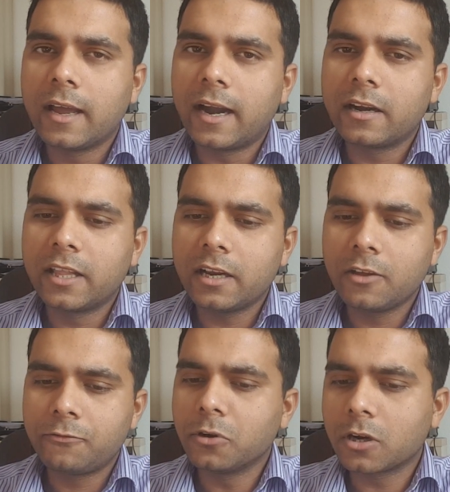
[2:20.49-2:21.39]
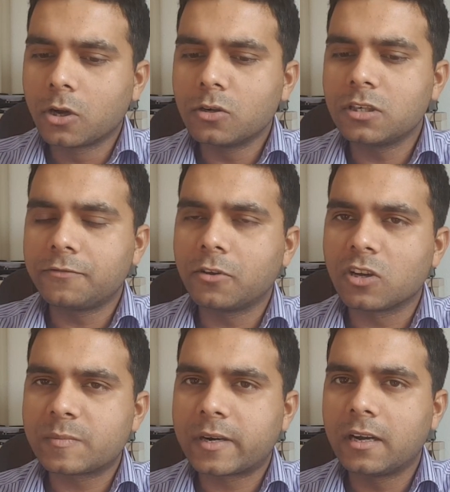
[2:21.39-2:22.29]
And then if you are good, if the
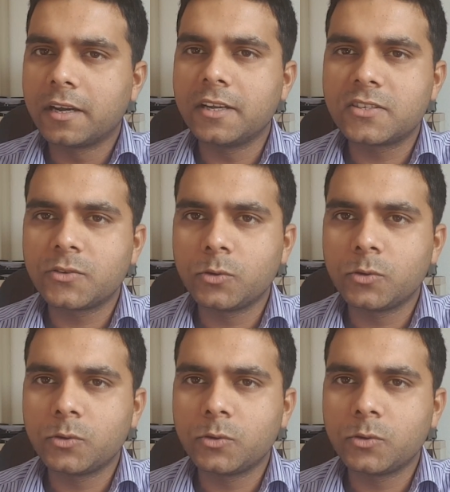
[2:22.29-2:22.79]
hospital needs you,